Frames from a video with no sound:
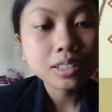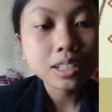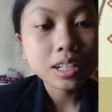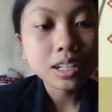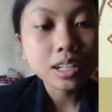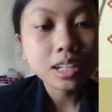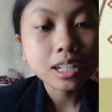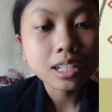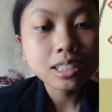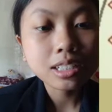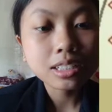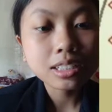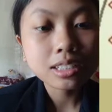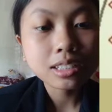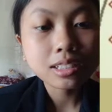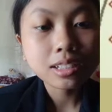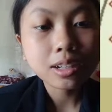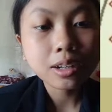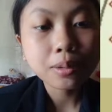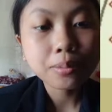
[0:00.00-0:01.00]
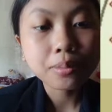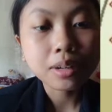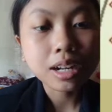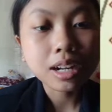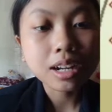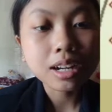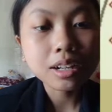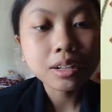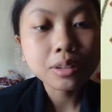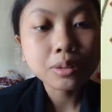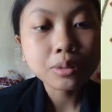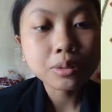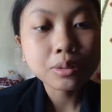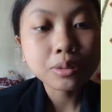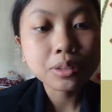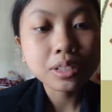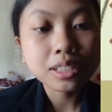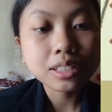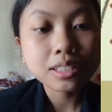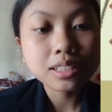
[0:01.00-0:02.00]
Jens, comma, who
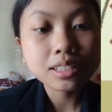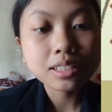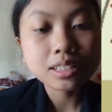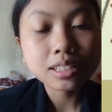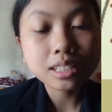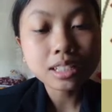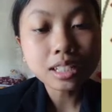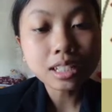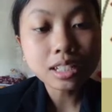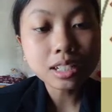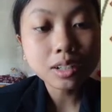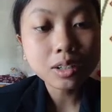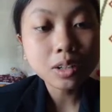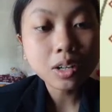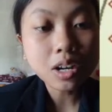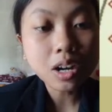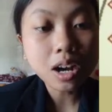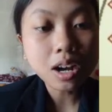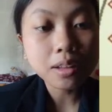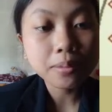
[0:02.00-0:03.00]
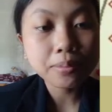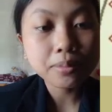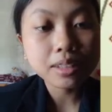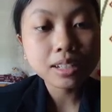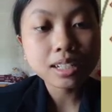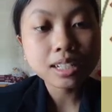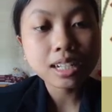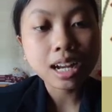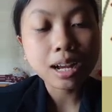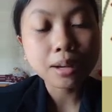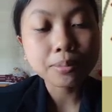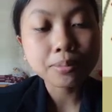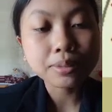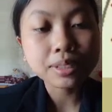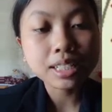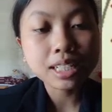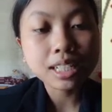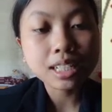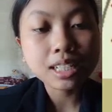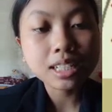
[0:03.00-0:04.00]
is the CEO of the
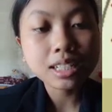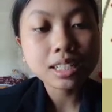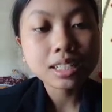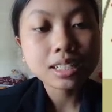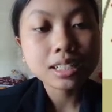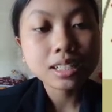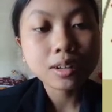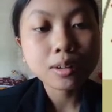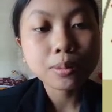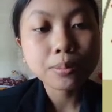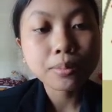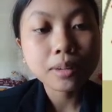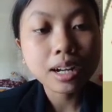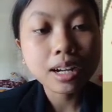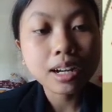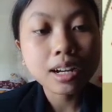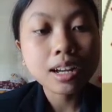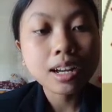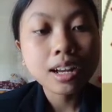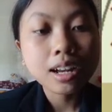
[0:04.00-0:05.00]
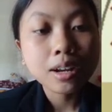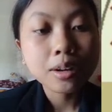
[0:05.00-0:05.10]
company, comma,